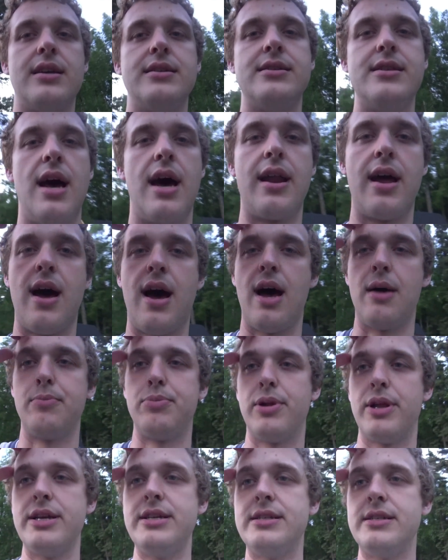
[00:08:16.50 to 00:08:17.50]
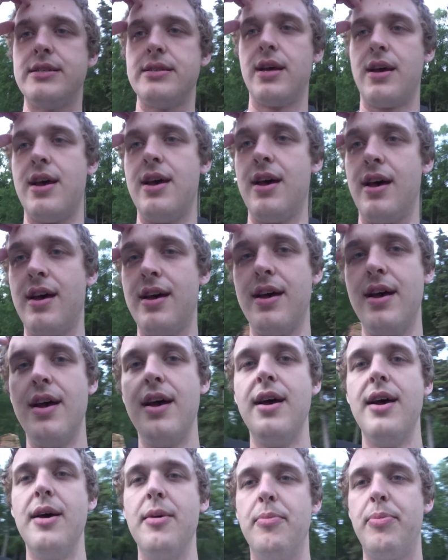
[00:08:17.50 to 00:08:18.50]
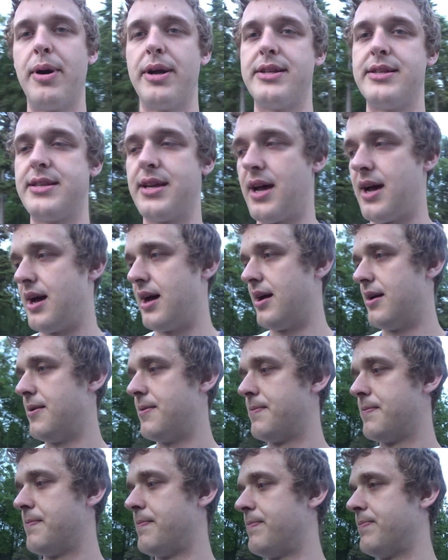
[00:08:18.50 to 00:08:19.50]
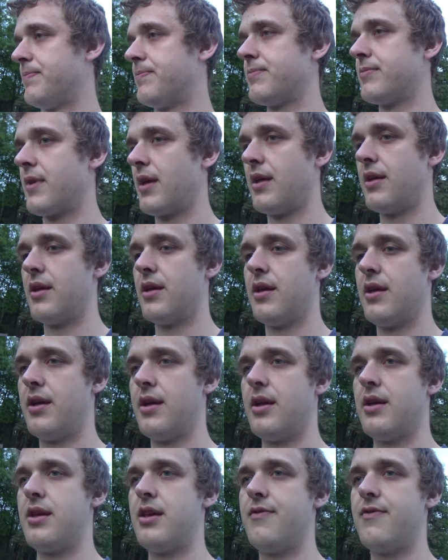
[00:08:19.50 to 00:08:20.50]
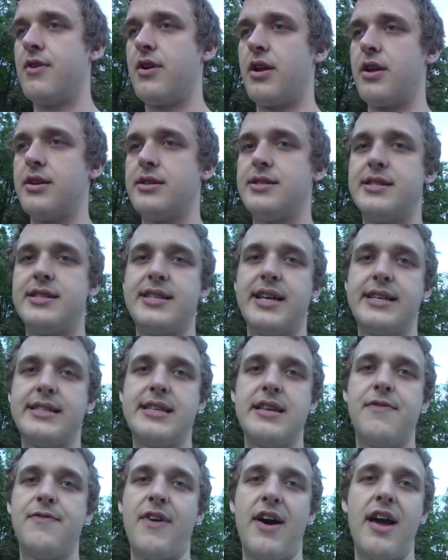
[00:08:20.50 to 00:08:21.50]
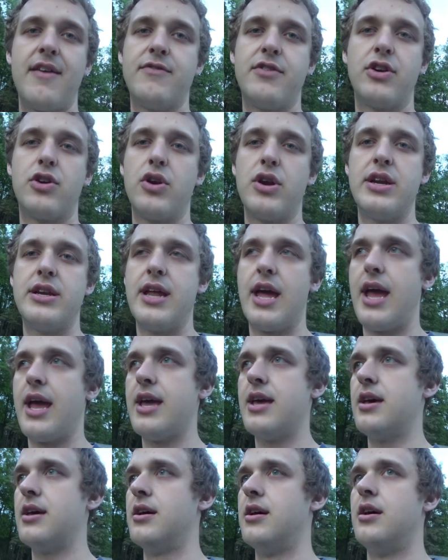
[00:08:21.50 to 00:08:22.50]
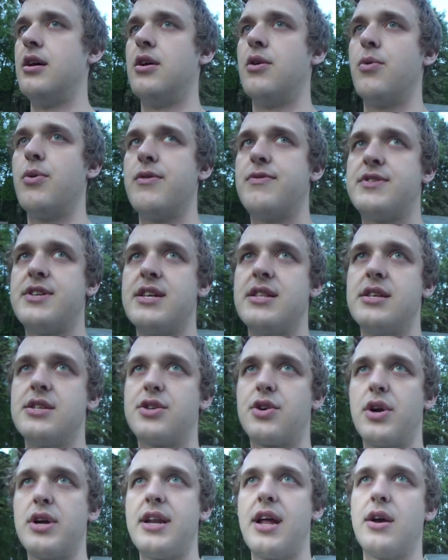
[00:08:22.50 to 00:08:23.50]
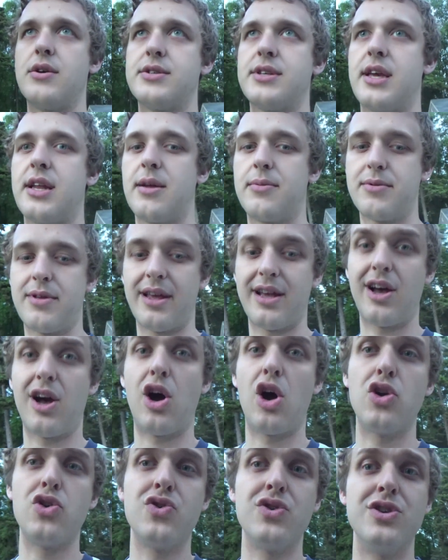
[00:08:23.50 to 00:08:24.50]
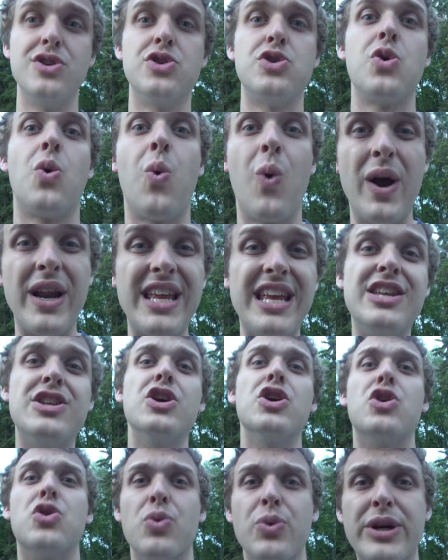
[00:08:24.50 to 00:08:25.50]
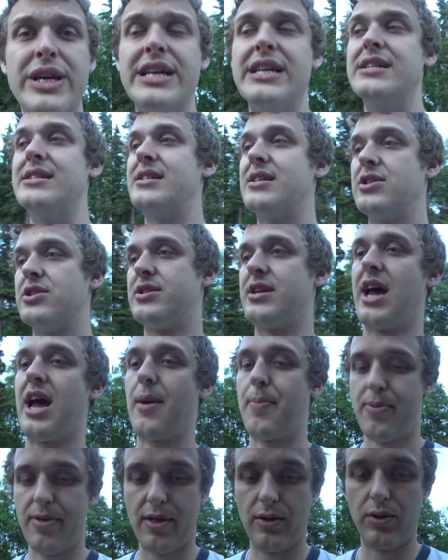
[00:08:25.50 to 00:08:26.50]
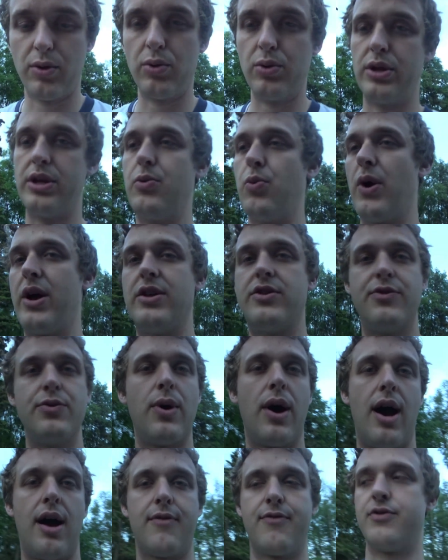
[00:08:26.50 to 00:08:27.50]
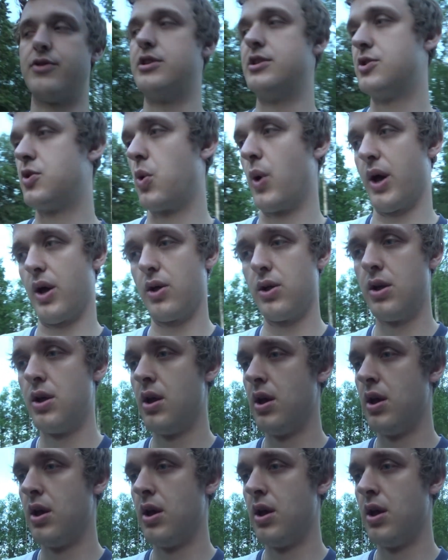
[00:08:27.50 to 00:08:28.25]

is not a hot place, but uh, even on a sixty-five degree day, we've seen this greenhouse get up to like one hundred twenty degrees. Just absolutely way too hot for these quail.